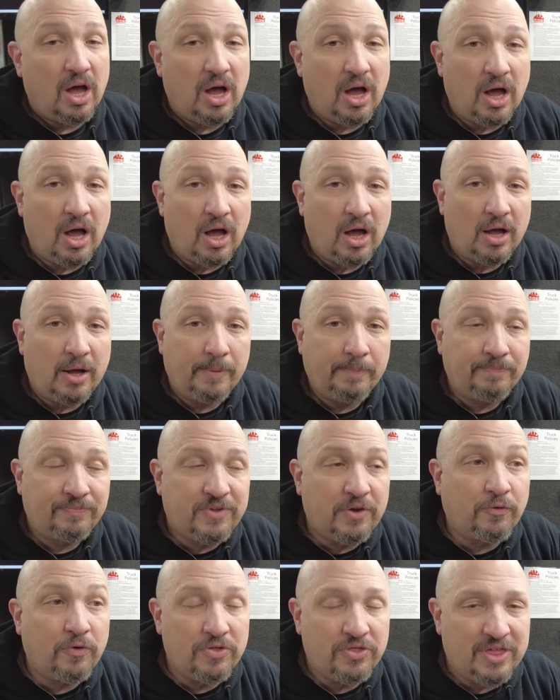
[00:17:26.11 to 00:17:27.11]
Um,
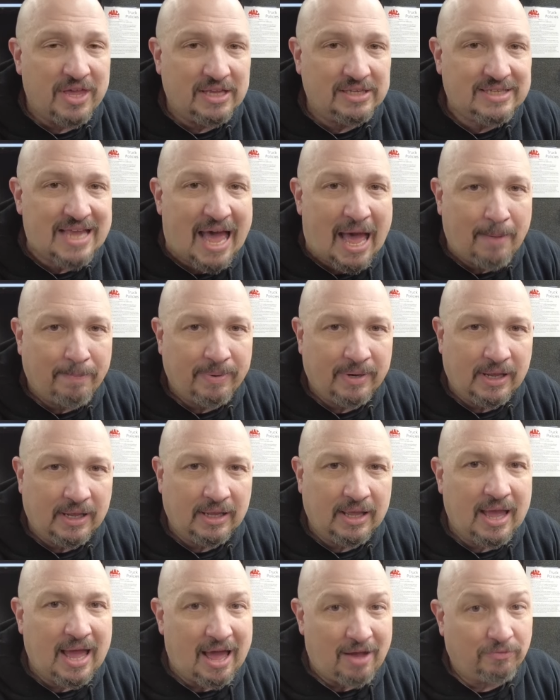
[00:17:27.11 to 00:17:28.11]
different things
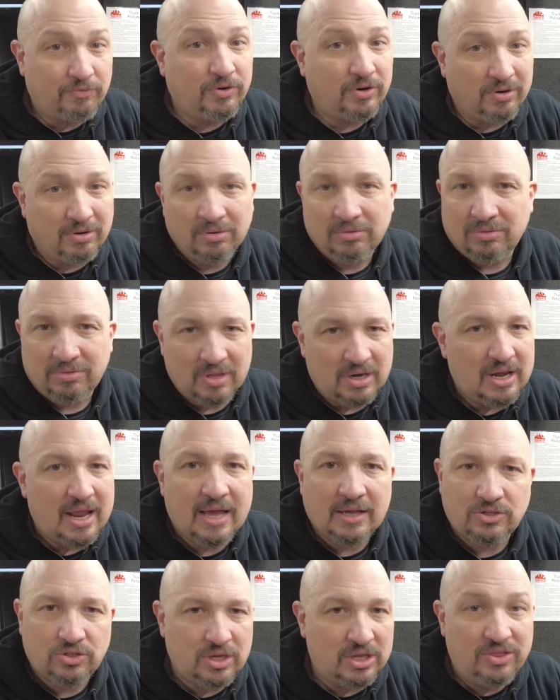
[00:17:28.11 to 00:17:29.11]
happening after the
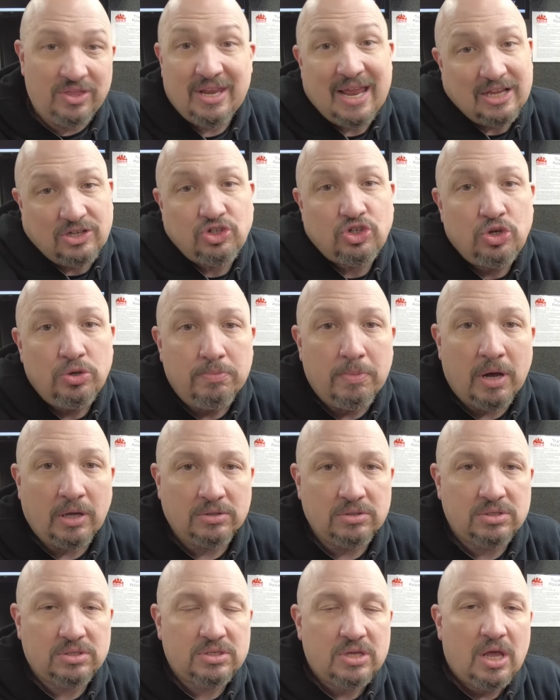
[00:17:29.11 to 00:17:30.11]
next in the next two
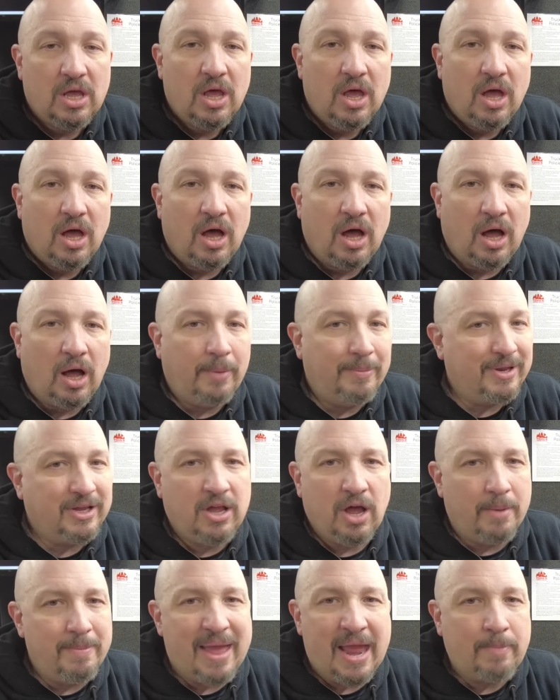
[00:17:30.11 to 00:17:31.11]
months, um, and
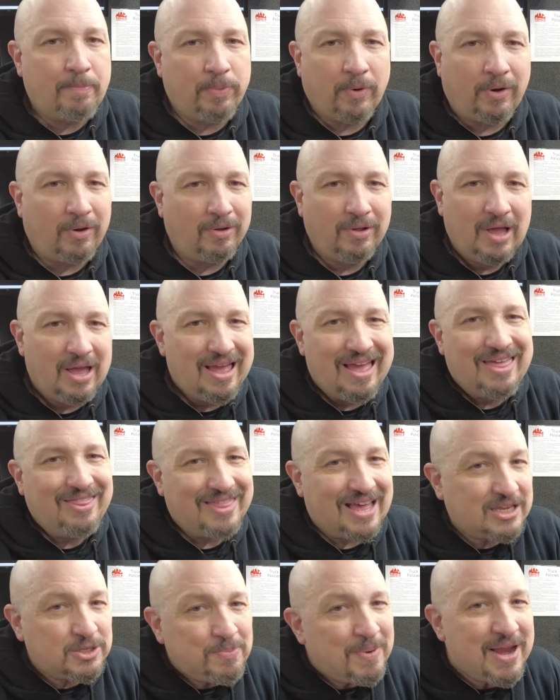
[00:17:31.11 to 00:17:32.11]
come April,
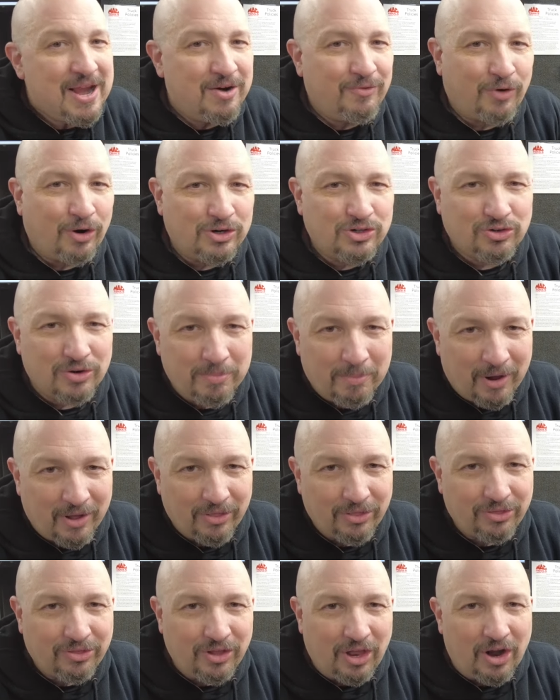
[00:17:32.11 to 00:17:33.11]
that's my anniversary
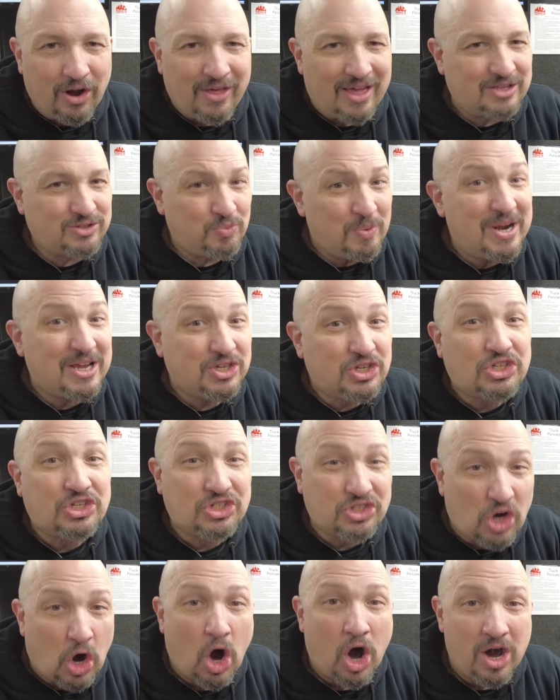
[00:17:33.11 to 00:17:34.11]
month. You know, that's when I
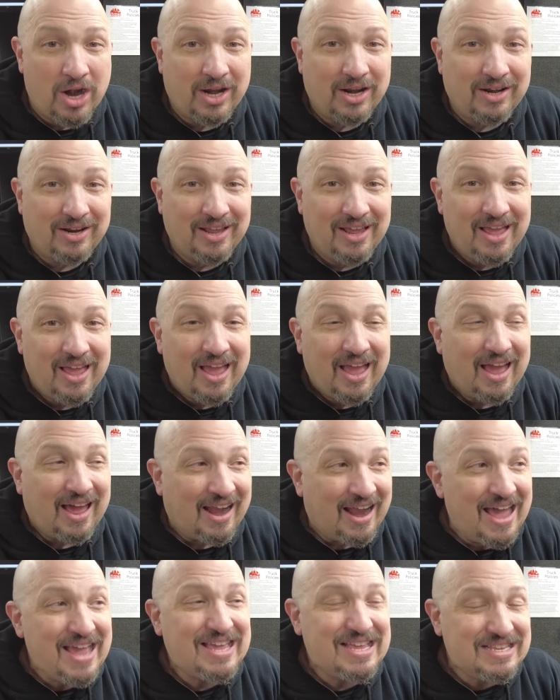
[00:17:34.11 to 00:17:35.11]
started,
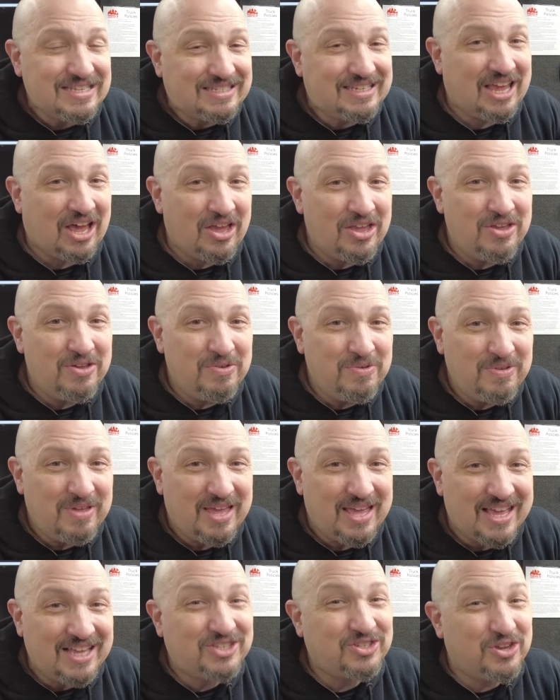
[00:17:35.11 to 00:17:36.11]
and I can tell you
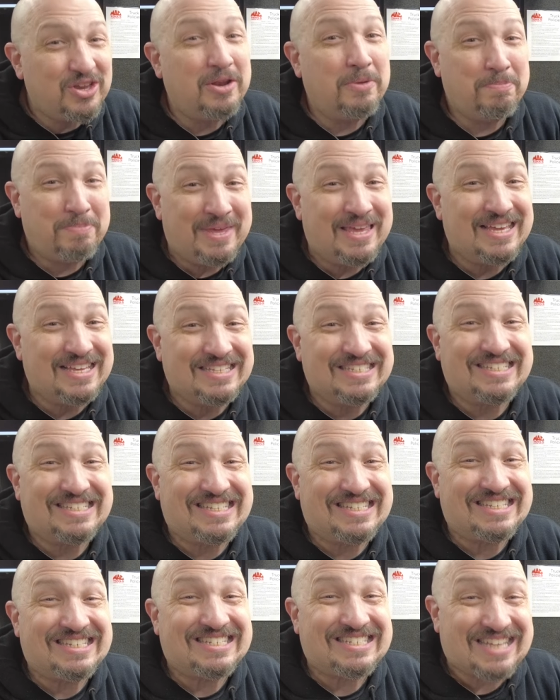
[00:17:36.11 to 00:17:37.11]
it's going to be
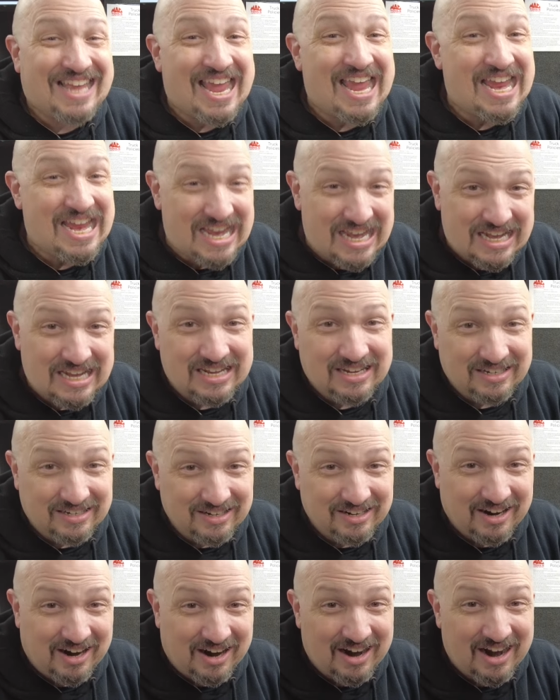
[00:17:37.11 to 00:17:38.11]
insane.
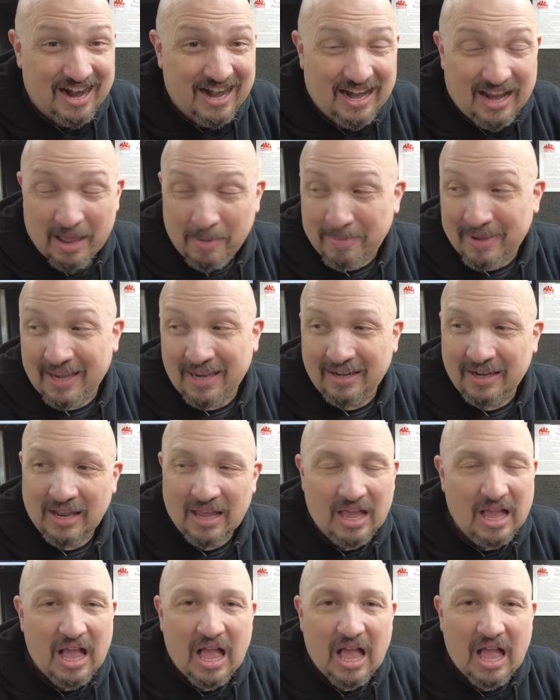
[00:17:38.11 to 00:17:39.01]
All right, I mean,